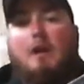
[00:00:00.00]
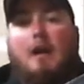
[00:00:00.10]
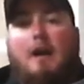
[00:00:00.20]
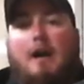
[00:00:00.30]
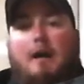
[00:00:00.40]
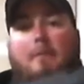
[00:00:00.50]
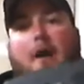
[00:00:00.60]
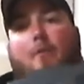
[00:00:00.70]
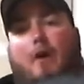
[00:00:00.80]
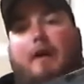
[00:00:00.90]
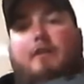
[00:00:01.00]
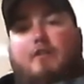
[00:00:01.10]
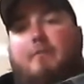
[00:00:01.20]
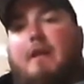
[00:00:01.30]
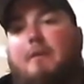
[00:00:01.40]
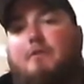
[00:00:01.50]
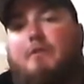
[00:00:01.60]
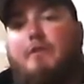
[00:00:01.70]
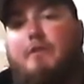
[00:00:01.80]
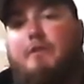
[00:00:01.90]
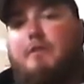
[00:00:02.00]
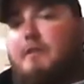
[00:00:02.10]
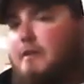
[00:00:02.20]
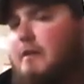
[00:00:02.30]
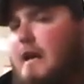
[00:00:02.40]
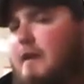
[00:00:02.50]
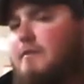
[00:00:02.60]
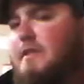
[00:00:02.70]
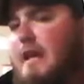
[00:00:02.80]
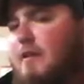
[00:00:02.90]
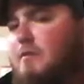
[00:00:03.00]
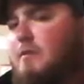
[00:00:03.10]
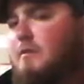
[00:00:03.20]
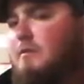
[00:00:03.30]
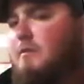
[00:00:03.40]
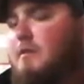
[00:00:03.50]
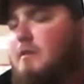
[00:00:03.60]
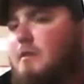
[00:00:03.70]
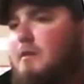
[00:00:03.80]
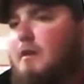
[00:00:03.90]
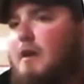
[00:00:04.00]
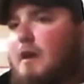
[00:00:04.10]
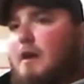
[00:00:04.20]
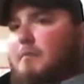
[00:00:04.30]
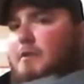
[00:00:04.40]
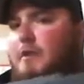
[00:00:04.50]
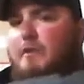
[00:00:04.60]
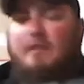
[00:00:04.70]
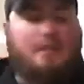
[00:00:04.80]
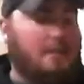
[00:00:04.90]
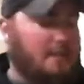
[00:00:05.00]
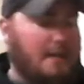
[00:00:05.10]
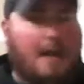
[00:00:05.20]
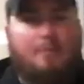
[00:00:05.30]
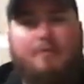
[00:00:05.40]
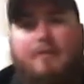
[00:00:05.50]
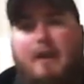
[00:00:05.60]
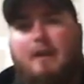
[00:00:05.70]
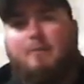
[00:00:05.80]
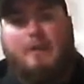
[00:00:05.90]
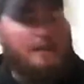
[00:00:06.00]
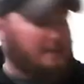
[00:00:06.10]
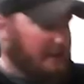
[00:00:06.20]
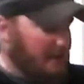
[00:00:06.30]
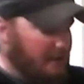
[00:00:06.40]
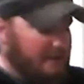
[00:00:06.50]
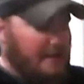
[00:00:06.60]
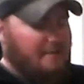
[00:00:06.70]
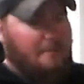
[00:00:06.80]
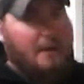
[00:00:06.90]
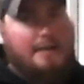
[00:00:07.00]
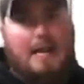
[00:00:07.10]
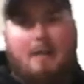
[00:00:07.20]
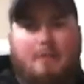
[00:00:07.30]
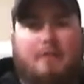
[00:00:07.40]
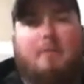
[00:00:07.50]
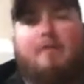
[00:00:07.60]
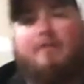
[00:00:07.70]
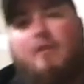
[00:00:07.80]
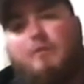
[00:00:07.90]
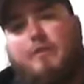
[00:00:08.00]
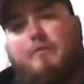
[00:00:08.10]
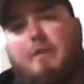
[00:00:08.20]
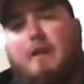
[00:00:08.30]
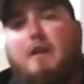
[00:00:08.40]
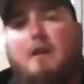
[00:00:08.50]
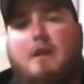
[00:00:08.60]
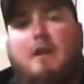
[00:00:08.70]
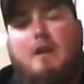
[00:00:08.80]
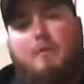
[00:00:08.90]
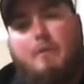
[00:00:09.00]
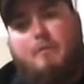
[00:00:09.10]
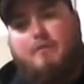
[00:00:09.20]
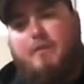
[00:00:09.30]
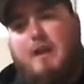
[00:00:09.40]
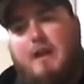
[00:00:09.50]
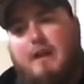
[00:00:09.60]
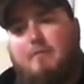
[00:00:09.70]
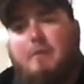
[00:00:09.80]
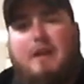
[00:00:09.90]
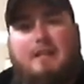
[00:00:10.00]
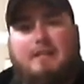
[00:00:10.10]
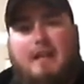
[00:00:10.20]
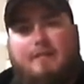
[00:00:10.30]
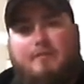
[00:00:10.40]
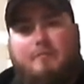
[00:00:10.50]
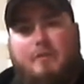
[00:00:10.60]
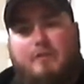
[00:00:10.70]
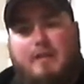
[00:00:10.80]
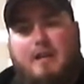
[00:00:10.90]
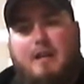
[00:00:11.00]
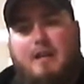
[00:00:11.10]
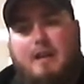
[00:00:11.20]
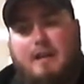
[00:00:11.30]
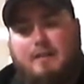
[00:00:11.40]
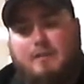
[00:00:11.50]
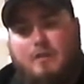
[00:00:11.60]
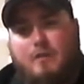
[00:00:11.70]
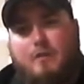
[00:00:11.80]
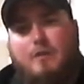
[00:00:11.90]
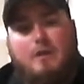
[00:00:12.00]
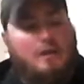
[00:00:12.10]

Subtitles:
I wanted to be able to still have sound, to use this as an amplifier, because I always have my tablet or my phone with me when we're flying. It'd be nice to have some music, and so